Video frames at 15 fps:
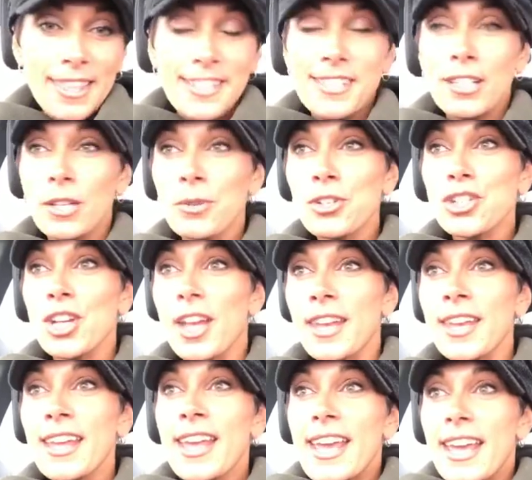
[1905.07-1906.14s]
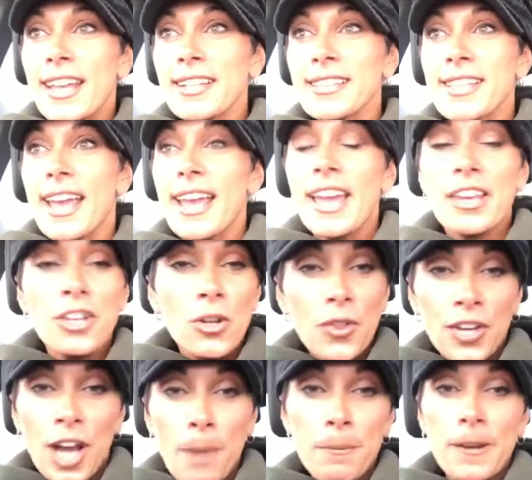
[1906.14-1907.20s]
the solution is
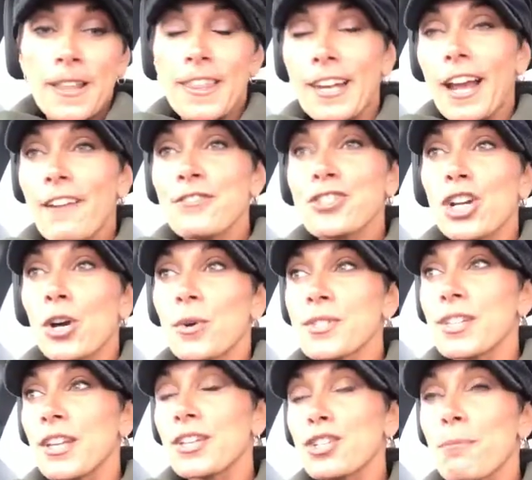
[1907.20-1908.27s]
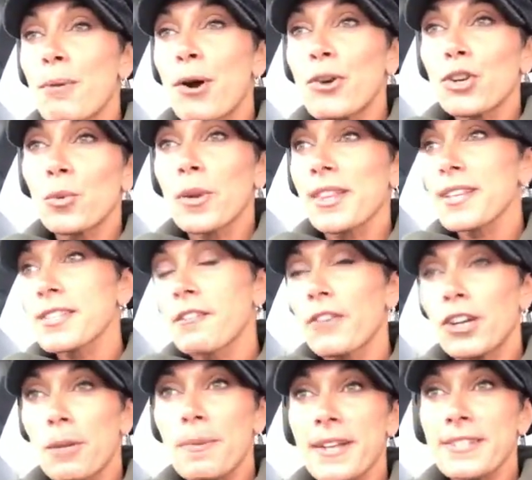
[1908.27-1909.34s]
the company that I've chosen to partner with is the
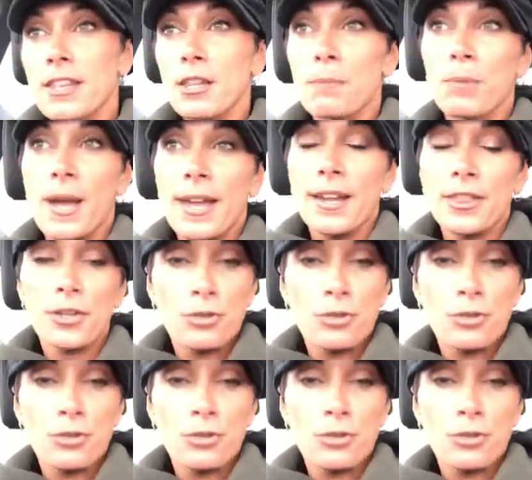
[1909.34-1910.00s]
very best on the planet.